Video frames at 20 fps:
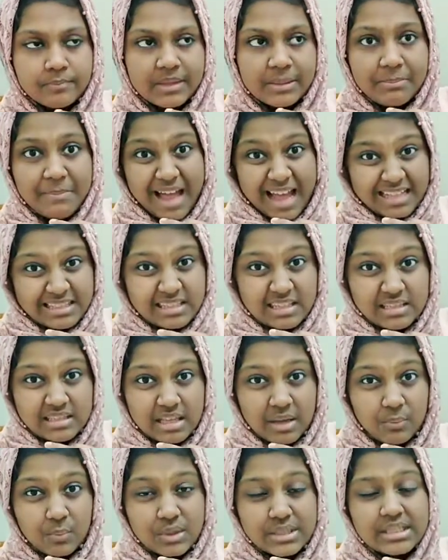the maths
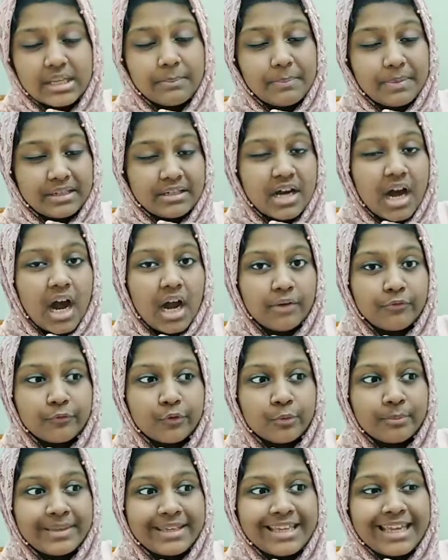exam was a bit hard
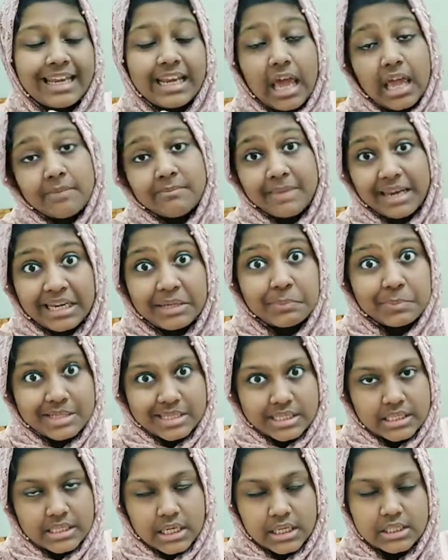for me and I made
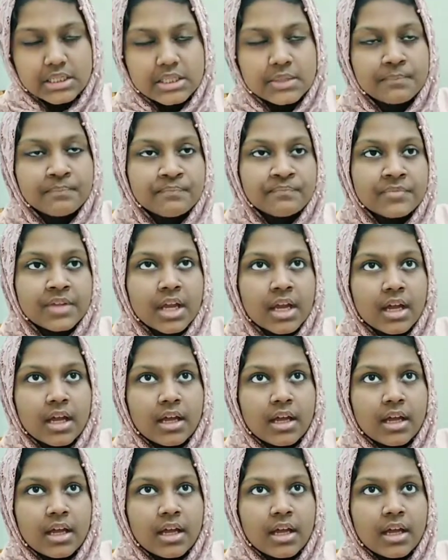mistakes.